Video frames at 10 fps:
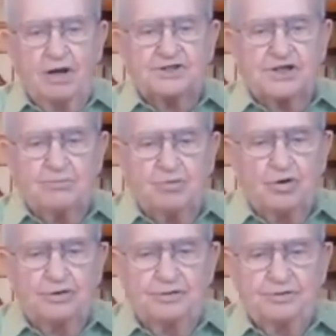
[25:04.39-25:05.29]
except
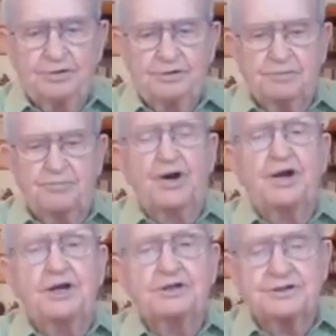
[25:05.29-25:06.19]
one, to break
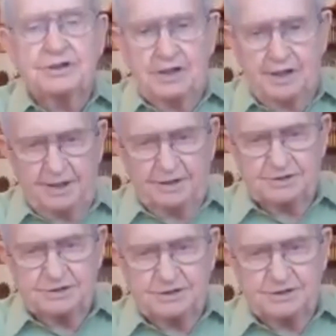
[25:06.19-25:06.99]
his legs.